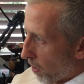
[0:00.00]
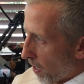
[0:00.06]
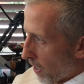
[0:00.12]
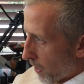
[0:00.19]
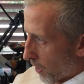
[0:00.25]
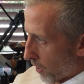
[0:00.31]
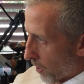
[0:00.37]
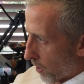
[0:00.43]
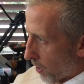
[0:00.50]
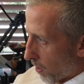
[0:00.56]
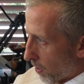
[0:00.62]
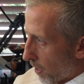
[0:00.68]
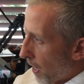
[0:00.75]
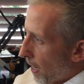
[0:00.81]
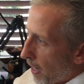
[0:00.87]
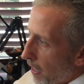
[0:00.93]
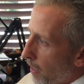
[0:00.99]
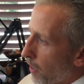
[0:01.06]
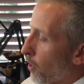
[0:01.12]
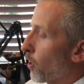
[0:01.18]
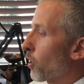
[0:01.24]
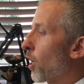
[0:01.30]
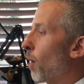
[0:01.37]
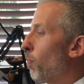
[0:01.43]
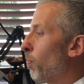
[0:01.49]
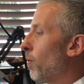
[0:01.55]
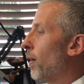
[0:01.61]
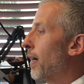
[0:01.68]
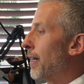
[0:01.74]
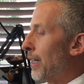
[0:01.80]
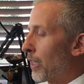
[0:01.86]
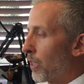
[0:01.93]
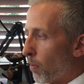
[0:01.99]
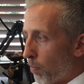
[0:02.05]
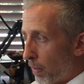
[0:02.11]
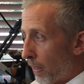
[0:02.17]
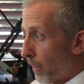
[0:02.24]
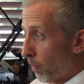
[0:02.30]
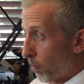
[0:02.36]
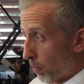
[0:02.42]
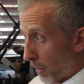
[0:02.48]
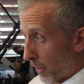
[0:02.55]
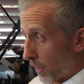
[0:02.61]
prizes and the top prize is $1 million.